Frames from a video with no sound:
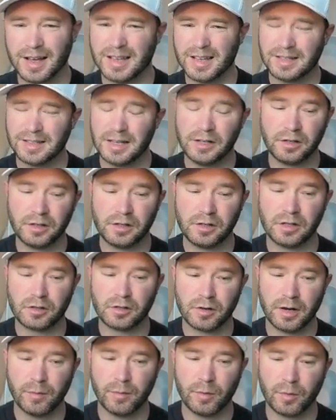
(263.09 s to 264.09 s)
essentially just
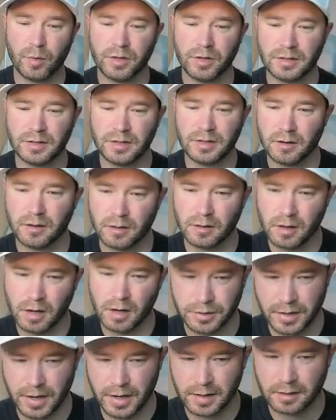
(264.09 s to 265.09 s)
trading with one standard
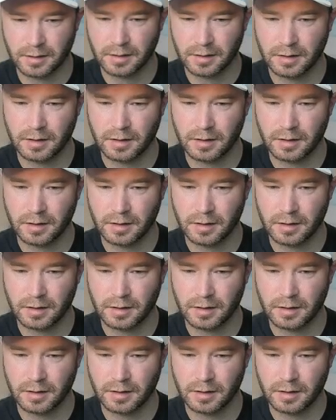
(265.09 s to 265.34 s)
contract.